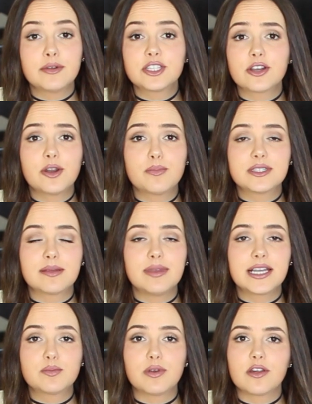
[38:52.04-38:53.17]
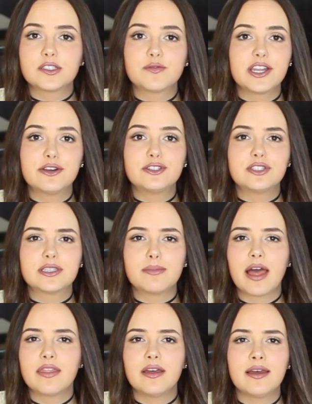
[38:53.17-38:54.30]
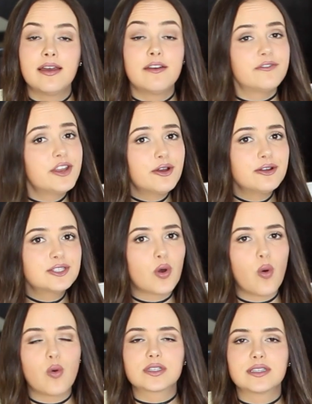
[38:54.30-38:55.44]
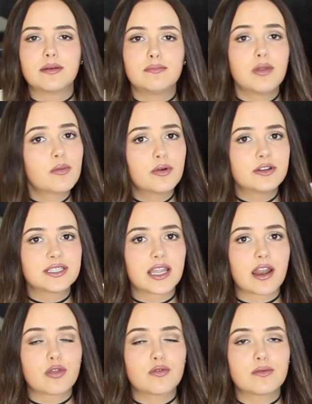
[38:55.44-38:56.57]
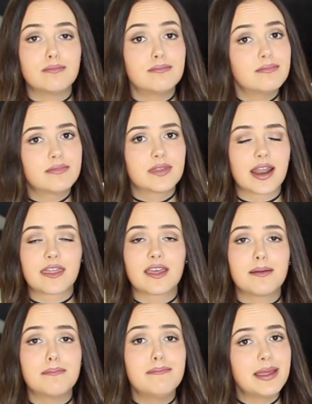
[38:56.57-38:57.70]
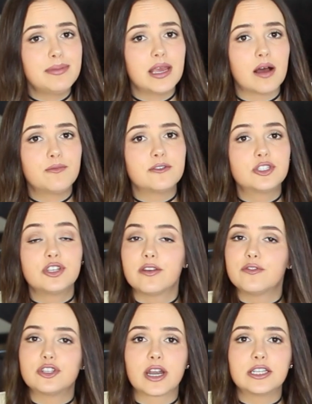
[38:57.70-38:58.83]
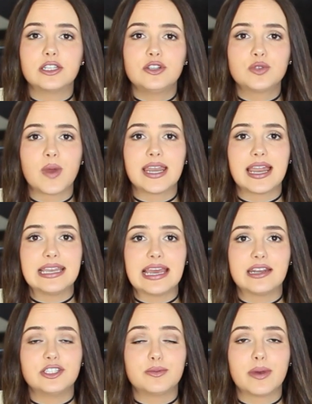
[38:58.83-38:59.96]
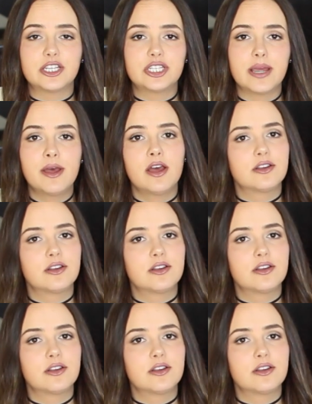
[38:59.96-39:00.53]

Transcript: I'm also going to put some links below this video to some other videos or some blog posts that I think may be helpful to you if you're trying to lose weight and get into better shape.